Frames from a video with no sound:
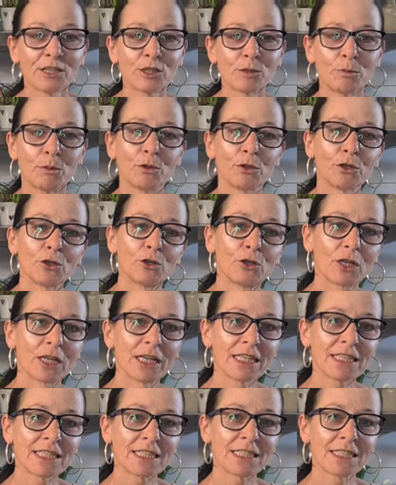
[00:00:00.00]
to put your
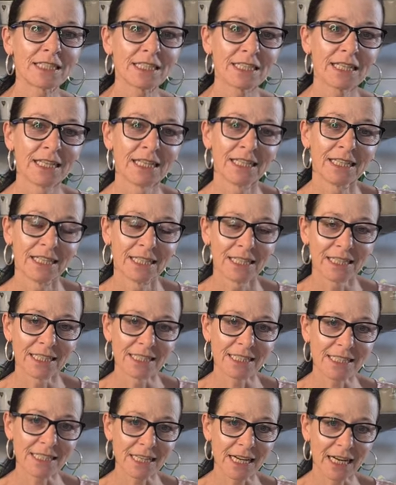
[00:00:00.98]
letters
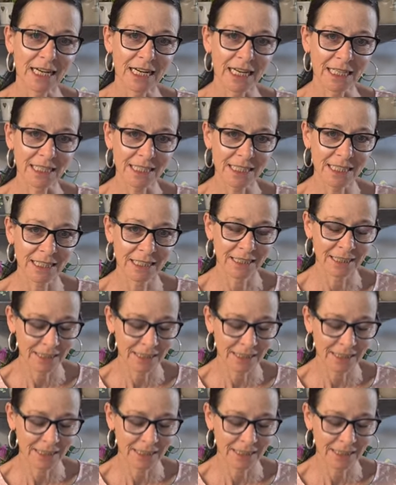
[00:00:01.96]
inside.